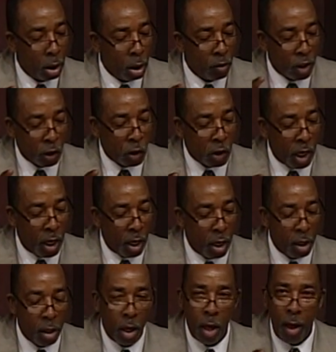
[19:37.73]
the
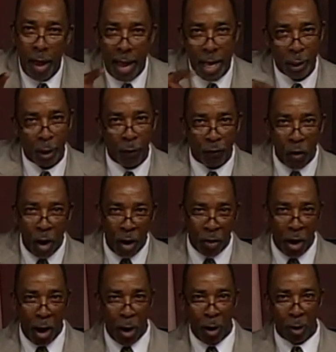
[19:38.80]
Son has the Father
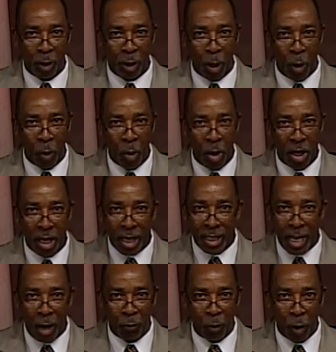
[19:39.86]
also. Look at
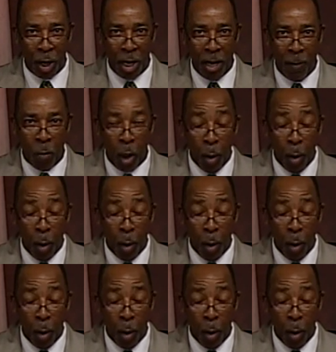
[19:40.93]
that, friend.